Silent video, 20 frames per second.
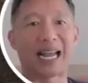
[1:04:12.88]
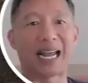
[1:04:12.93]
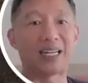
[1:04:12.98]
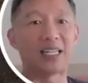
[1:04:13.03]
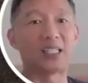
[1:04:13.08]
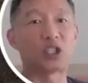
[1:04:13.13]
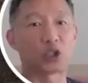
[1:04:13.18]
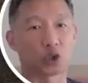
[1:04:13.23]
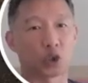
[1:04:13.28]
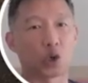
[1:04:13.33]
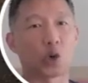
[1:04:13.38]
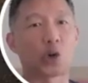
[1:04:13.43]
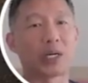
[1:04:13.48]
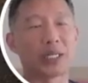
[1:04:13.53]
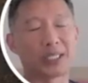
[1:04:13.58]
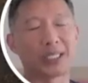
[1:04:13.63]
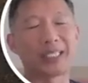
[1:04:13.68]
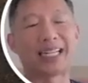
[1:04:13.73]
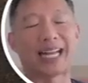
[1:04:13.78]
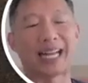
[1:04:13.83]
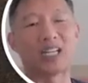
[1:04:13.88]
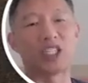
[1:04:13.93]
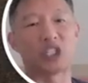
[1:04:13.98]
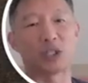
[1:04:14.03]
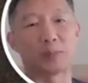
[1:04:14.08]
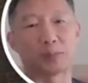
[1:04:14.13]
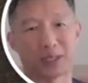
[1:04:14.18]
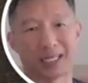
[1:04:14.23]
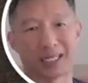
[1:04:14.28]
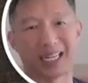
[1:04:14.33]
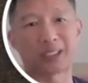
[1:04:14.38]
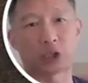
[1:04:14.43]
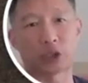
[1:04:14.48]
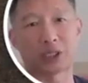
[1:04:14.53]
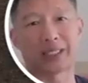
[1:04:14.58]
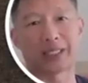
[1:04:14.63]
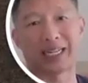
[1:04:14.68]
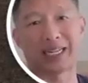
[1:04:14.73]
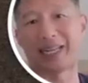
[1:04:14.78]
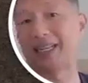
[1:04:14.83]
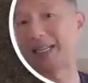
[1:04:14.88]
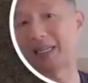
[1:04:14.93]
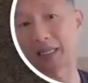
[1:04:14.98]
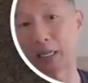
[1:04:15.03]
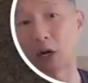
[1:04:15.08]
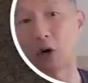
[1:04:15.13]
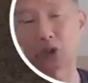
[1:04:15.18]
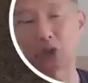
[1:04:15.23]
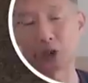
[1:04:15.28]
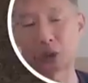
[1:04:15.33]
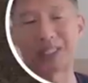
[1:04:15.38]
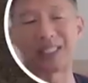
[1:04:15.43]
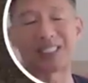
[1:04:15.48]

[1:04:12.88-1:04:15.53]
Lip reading: energy storage, in energy production, and also in